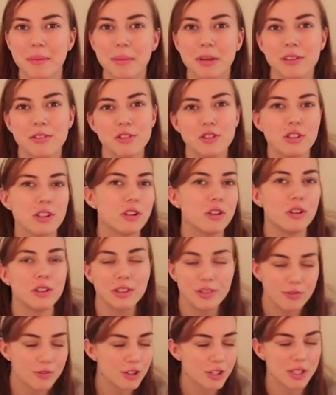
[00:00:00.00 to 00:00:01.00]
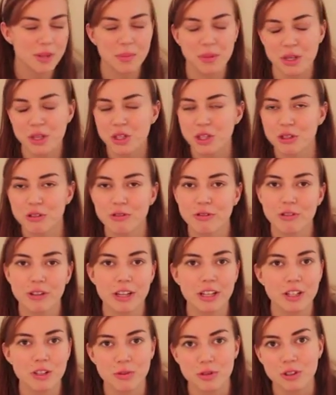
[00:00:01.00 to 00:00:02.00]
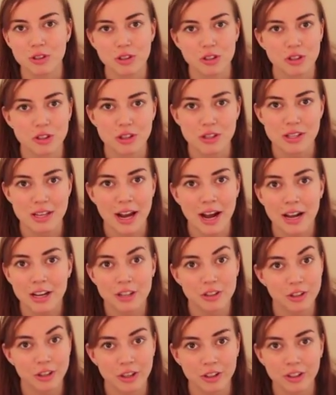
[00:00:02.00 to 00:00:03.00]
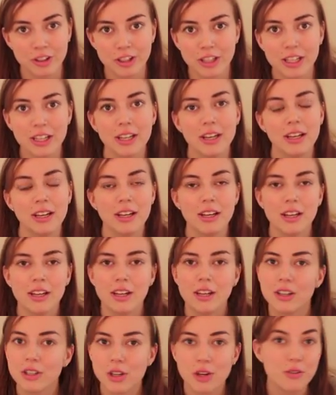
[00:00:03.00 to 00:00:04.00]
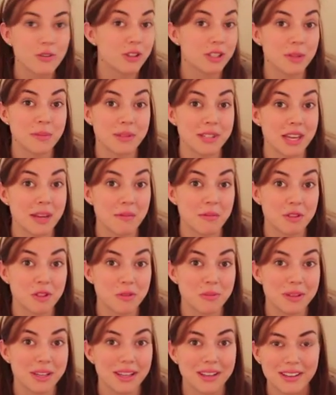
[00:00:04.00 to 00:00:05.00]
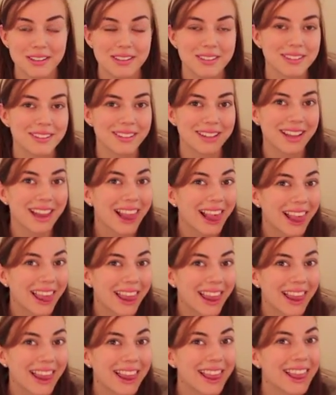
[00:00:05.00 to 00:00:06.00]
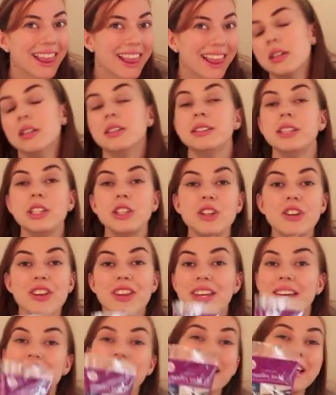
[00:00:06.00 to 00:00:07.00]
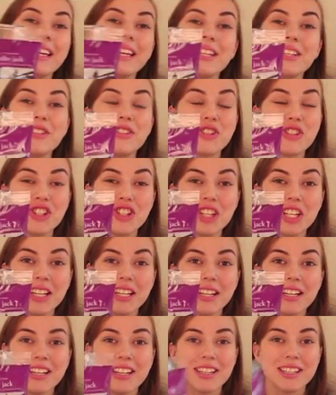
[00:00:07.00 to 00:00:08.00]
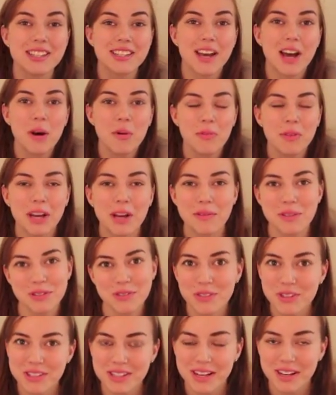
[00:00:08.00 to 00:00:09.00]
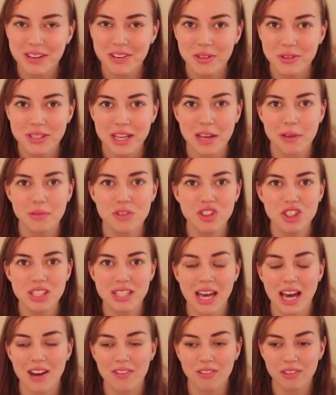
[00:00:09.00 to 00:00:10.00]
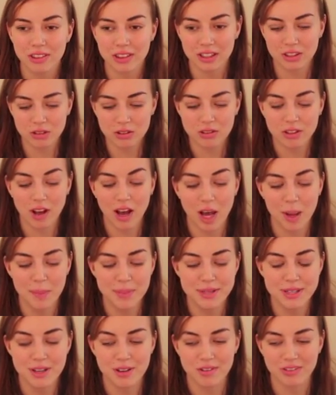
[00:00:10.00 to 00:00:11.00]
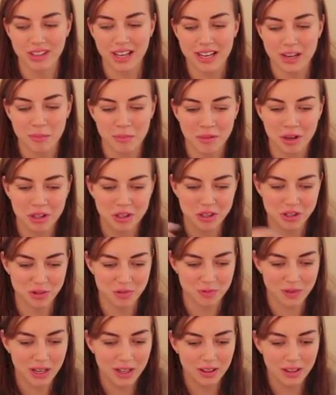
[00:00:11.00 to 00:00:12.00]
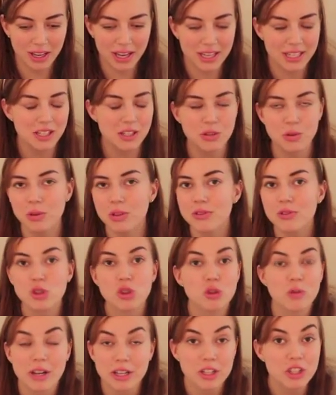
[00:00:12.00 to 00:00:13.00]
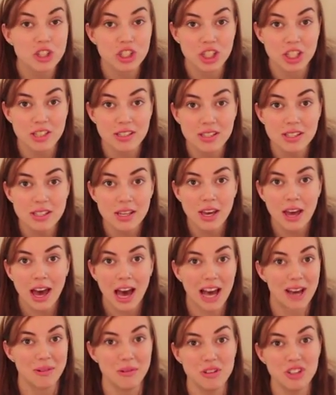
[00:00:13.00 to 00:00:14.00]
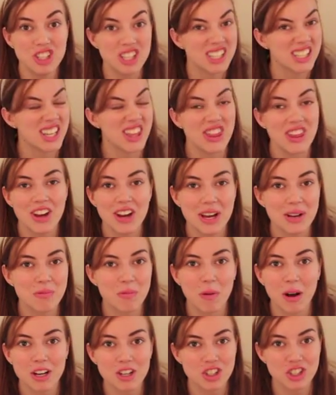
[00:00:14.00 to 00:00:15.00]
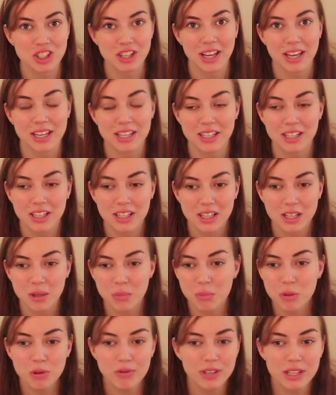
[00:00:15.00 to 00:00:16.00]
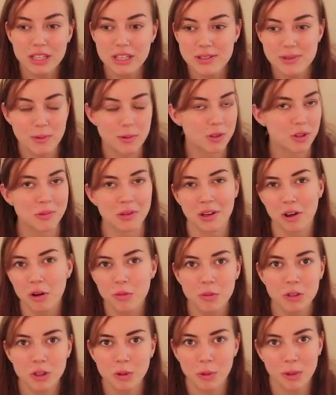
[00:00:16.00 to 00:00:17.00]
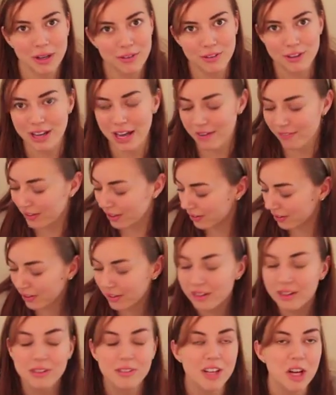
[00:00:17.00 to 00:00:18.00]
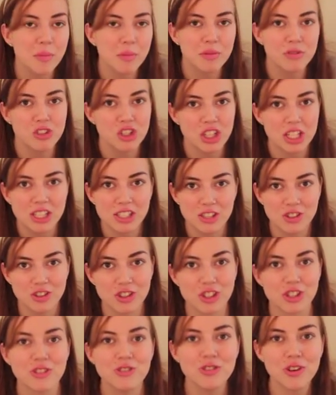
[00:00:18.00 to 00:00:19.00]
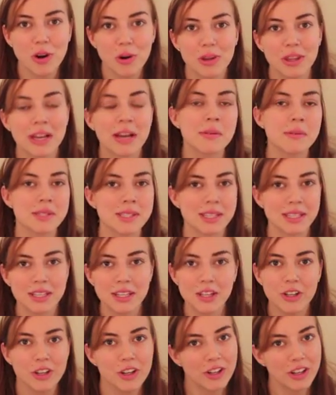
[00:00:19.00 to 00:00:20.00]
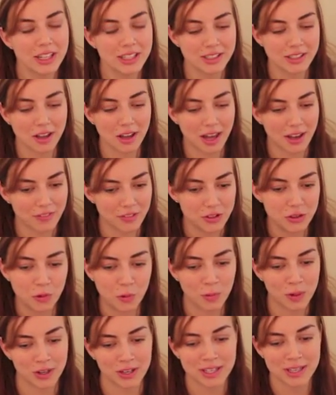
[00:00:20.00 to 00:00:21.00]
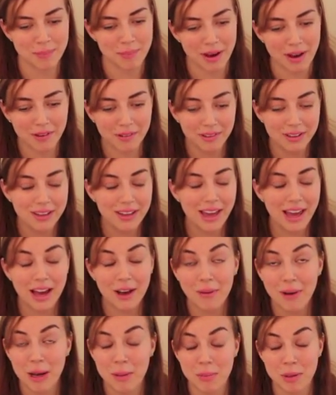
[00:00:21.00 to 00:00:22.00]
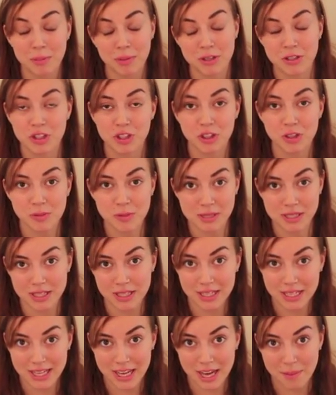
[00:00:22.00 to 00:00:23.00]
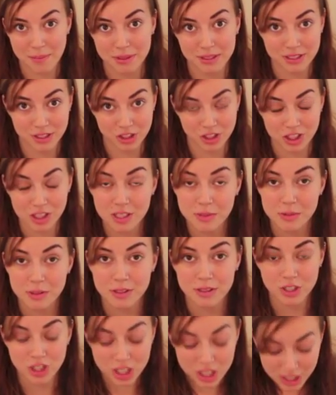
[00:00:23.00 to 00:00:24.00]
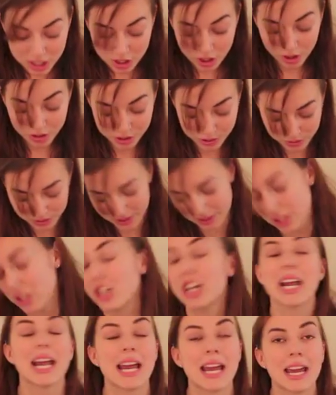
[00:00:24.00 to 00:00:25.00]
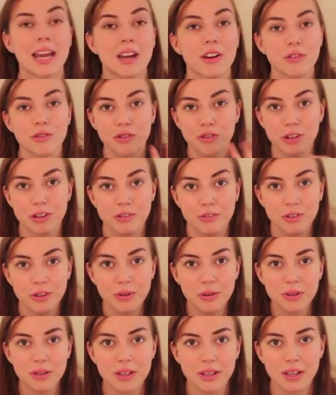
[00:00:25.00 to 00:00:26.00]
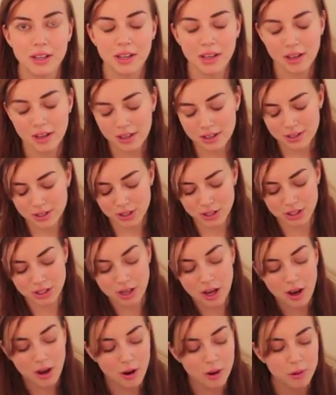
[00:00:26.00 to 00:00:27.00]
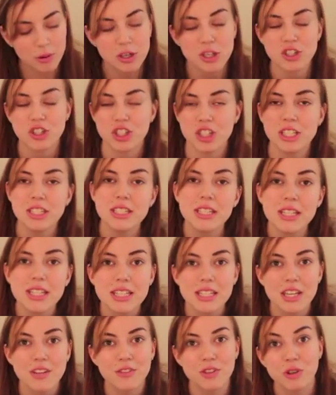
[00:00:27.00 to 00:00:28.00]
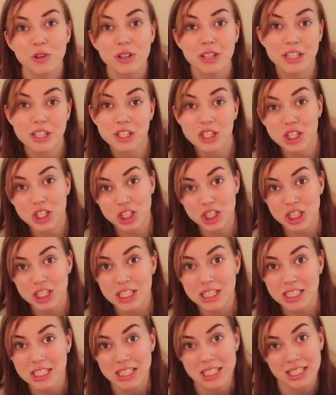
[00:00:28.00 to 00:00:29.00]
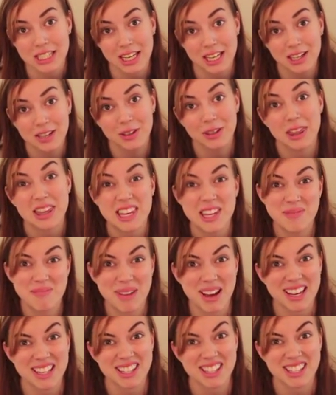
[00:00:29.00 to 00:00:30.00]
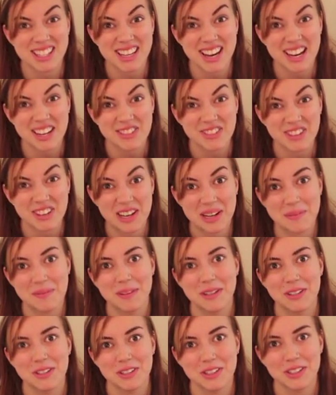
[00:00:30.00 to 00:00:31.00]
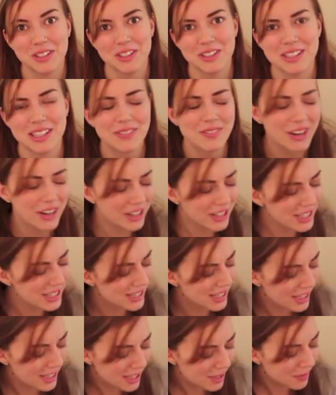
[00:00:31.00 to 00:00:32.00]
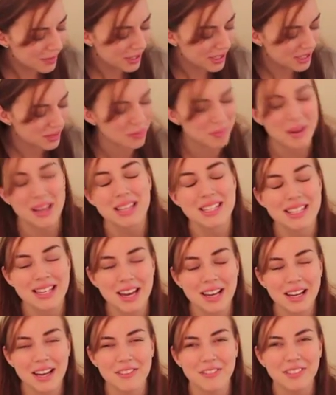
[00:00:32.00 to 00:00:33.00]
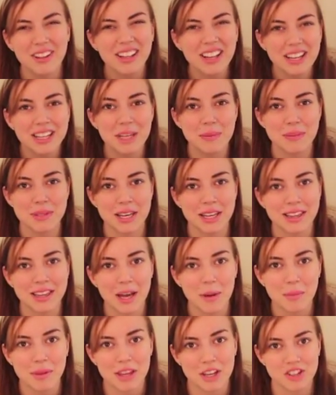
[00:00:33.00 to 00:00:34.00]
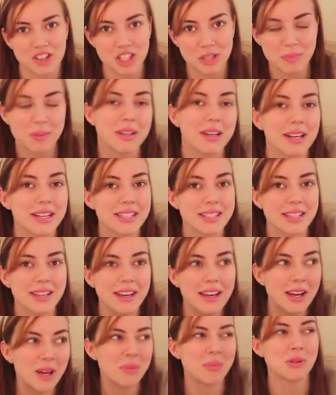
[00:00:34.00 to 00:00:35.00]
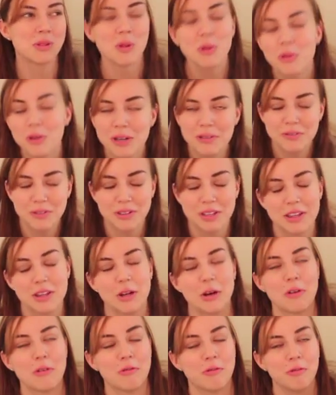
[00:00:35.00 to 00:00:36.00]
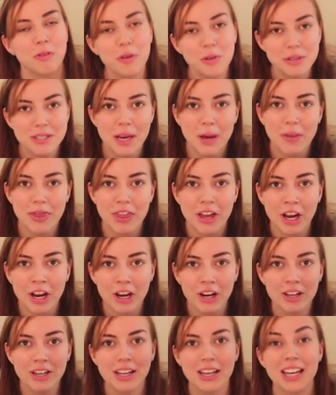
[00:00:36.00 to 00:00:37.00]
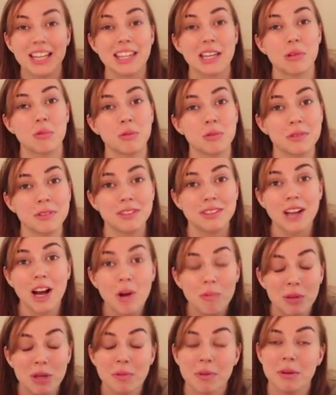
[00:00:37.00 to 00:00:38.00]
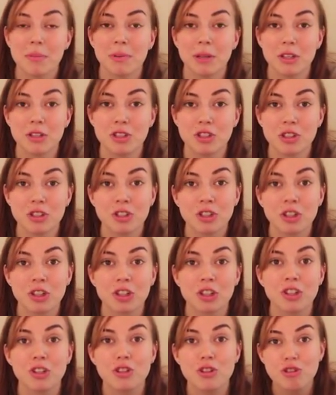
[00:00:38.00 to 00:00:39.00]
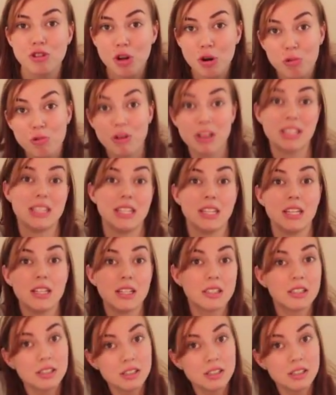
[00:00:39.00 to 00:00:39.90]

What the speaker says: But if you're just looking for something in your fridge when your sugar's high and you're hungry, go for some sandwich meat. Another thing is cheese. When I was first diagnosed, I would just have little cups of like mozzarella, any sort of shredded cheese. I would just sit there and watch like movies or do my homework, whatever, to have like a little cup of cheese and just know that I'm secure and not having to worry about how high my blood sugar was gonna get, because cheese is also considered a free food. So cheeses, if you're into cheese, is like the best snack for high blood sugars. Have I already said something is the best snack? I feel like I keep saying that, but that's just because I'm so grateful that there are foods out there that will not make my blood sugar go crazy.